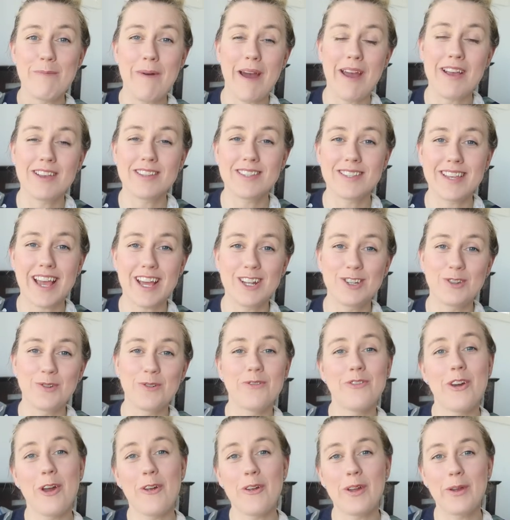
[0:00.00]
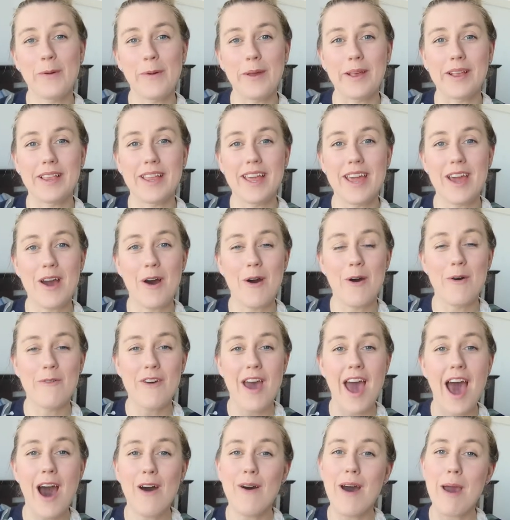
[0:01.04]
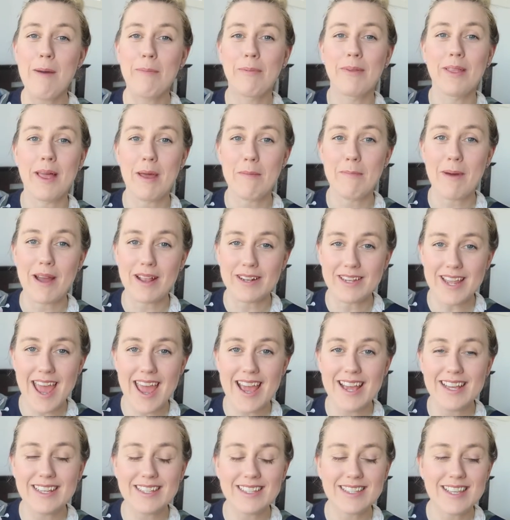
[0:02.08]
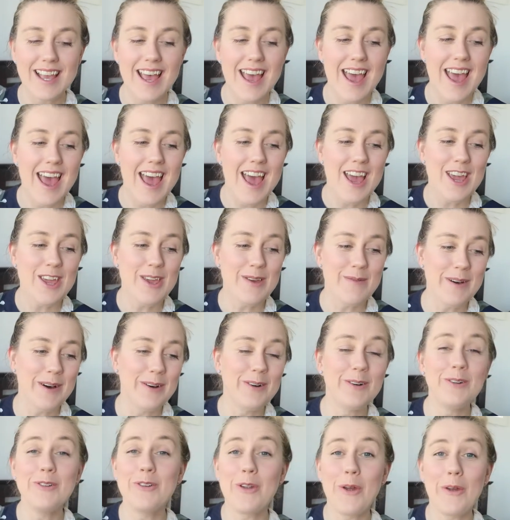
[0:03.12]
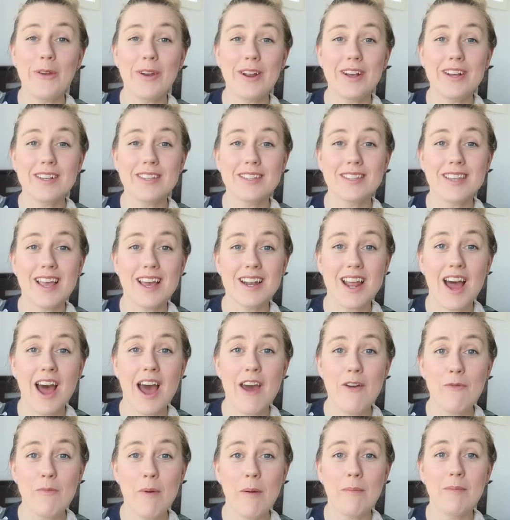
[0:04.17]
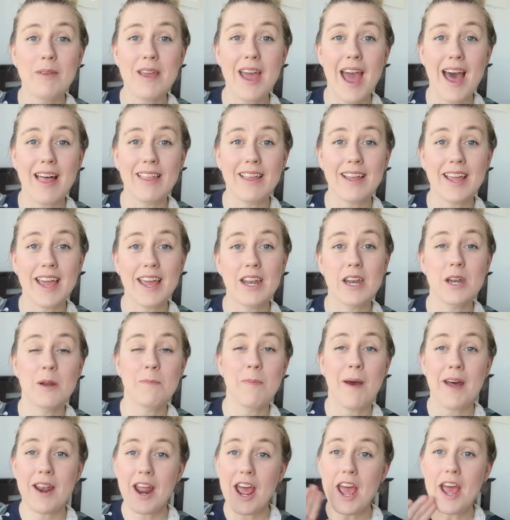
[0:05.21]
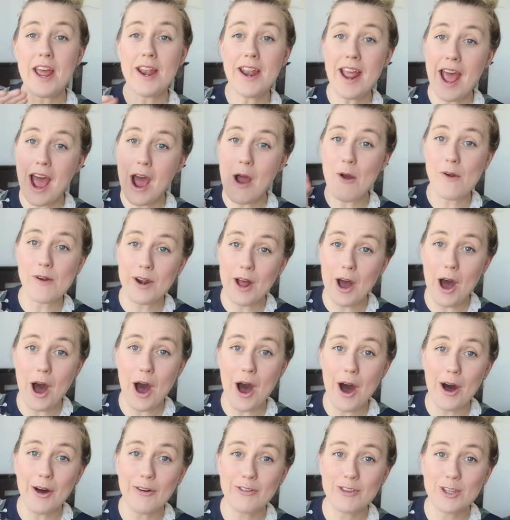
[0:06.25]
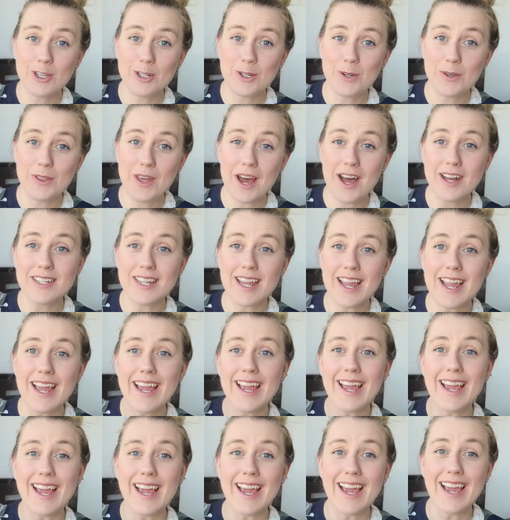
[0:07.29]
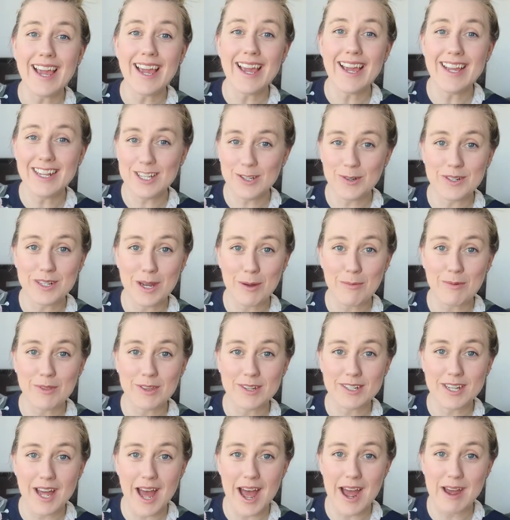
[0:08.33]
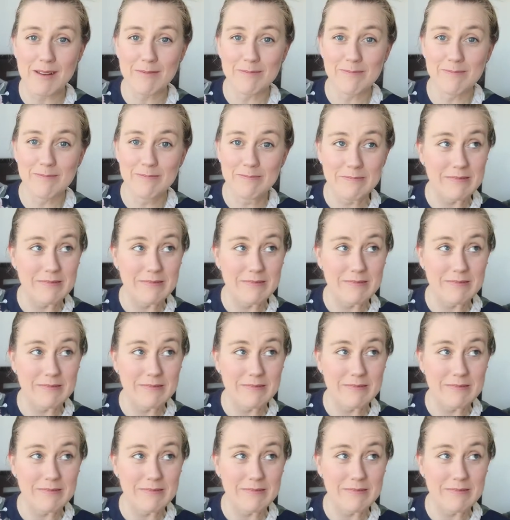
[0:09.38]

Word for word: my schedule very quickly of how I plan my days, you will notice that I probably allocated about an hour and a half to do that. It took double the time.